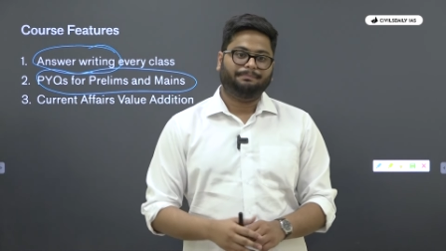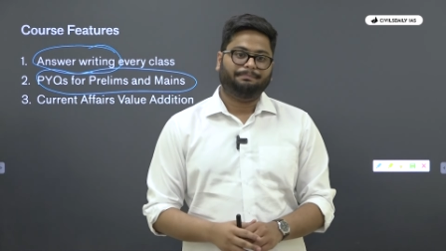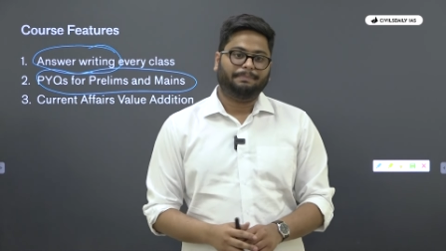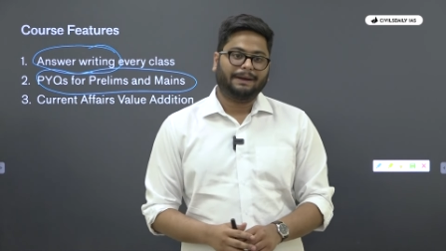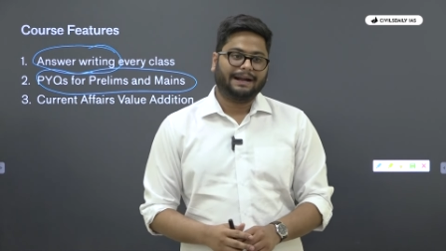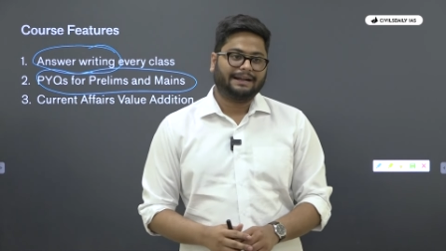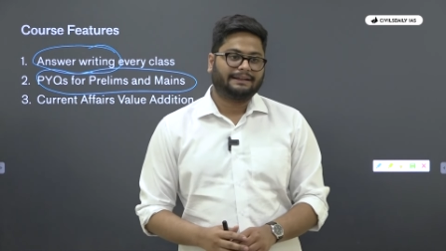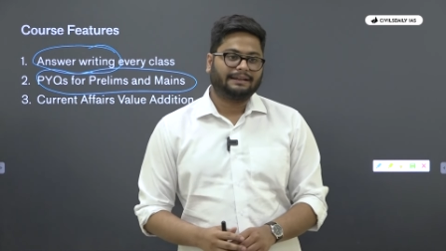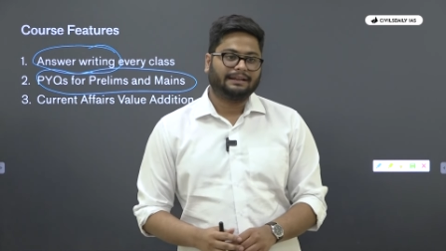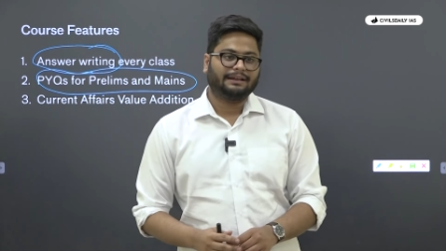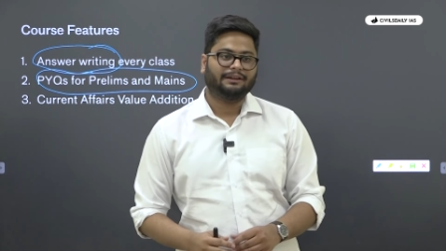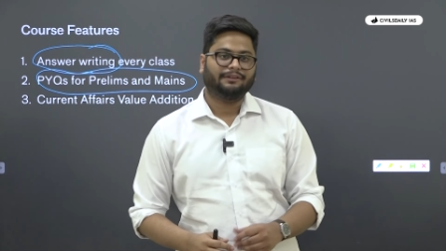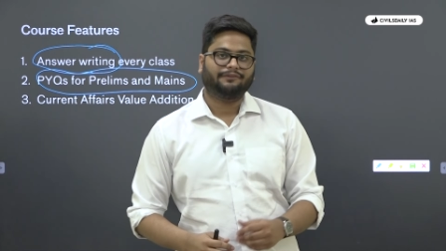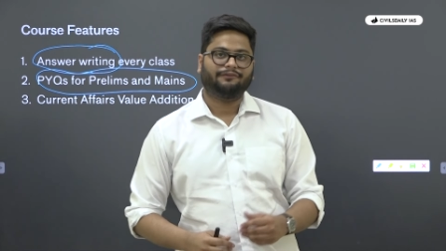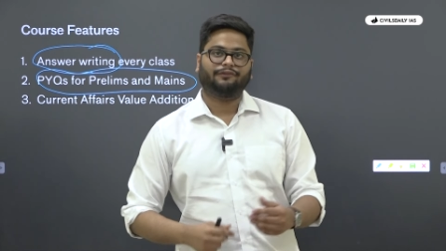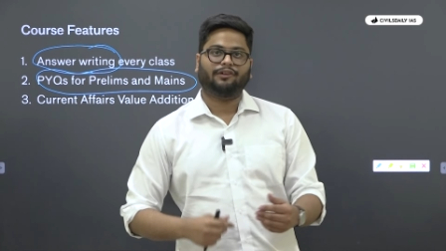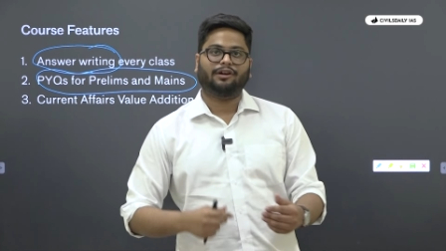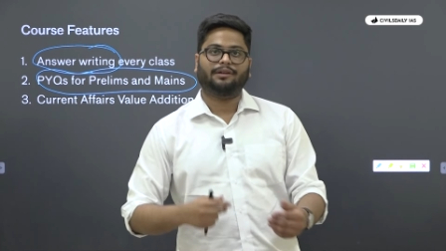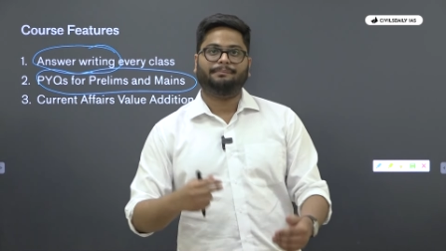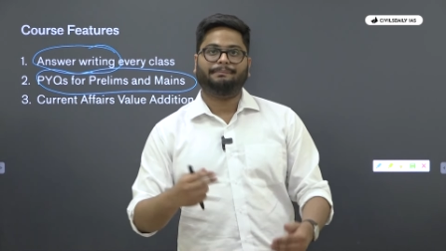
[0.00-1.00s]
but
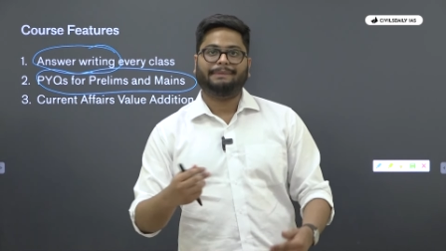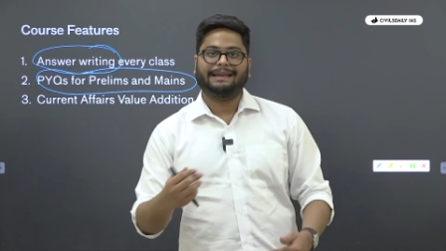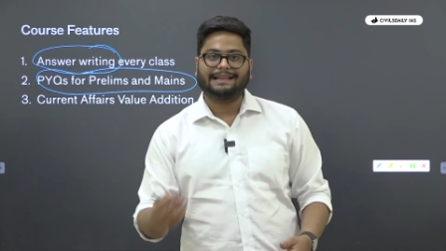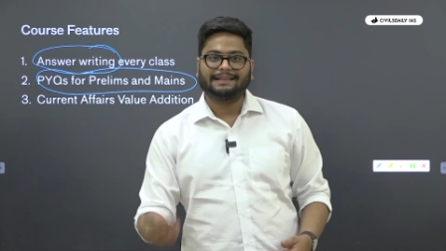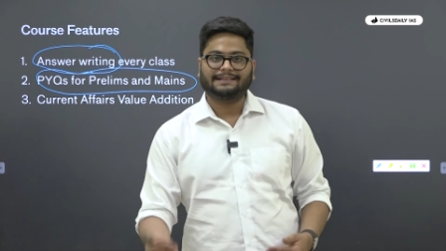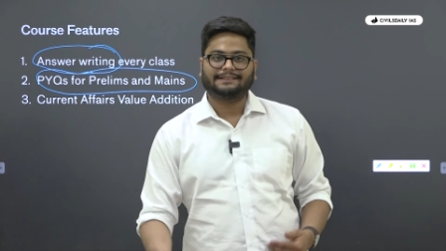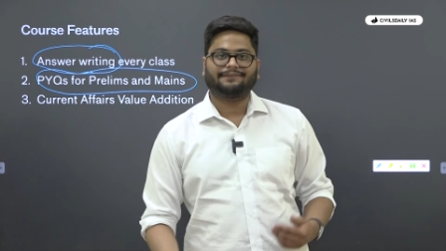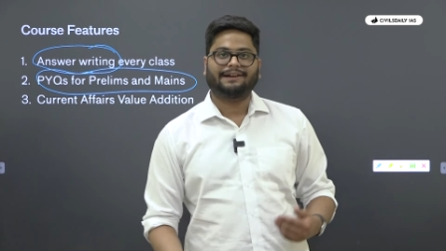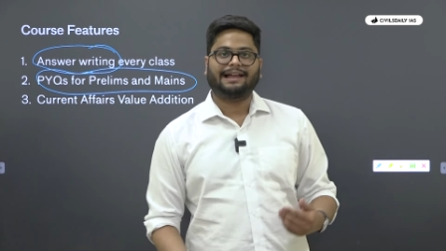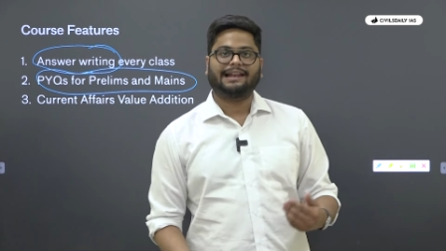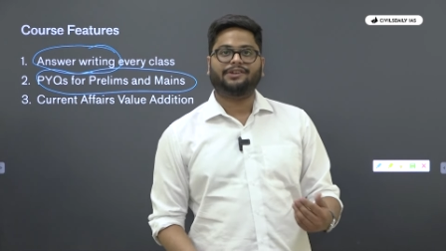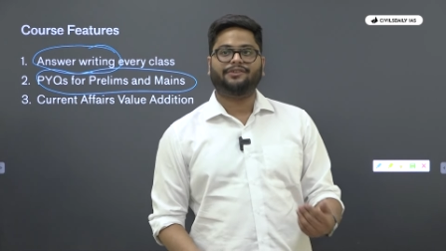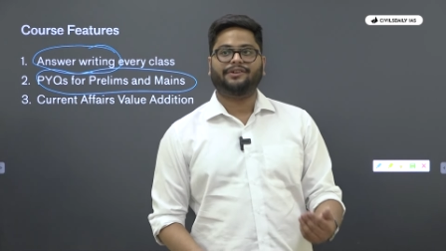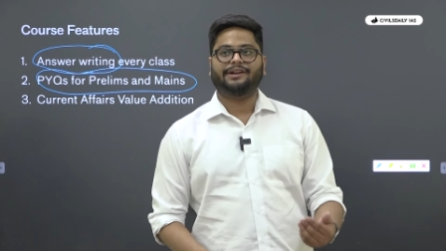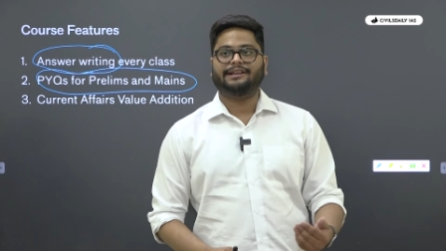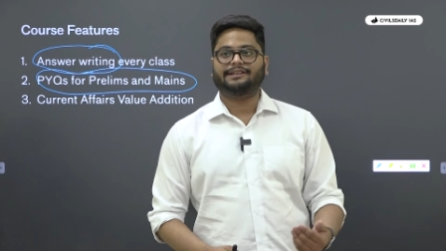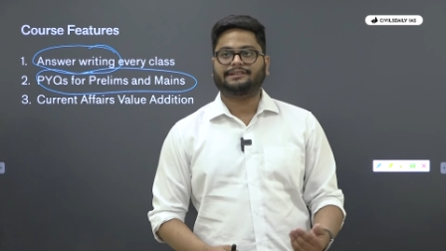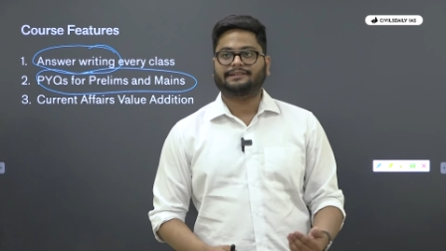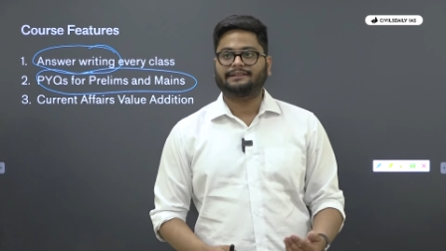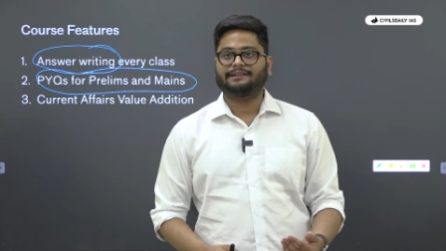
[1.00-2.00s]
for mains value
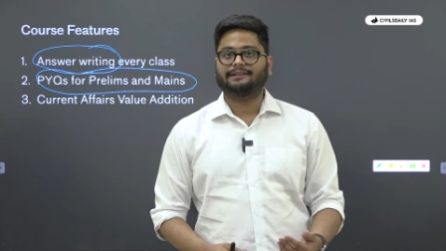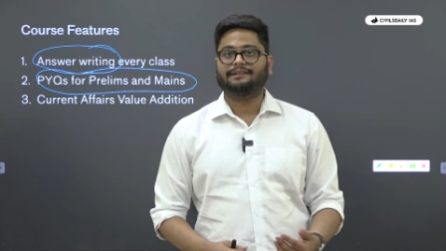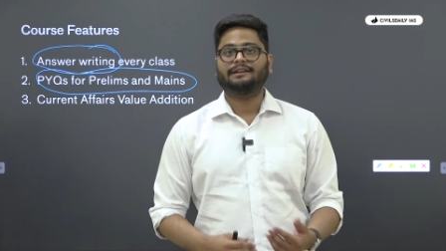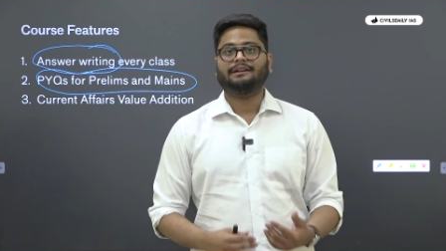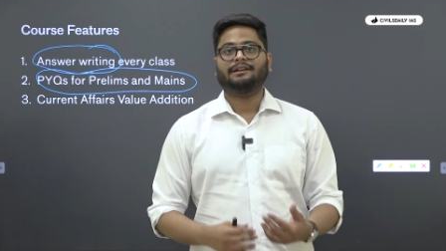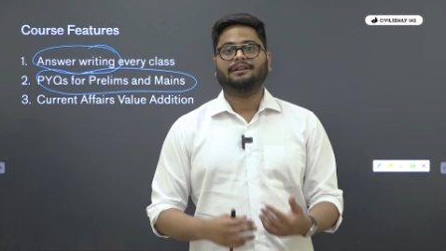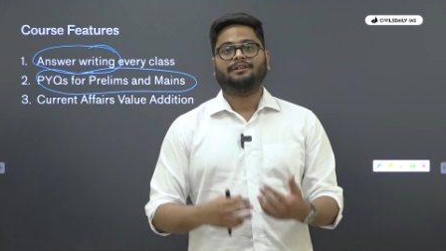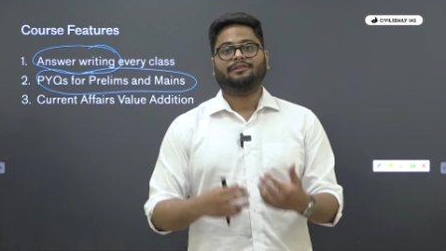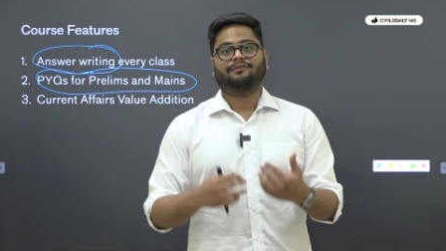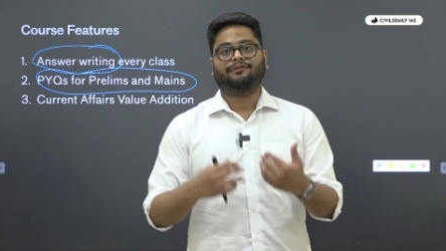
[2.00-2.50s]
addition,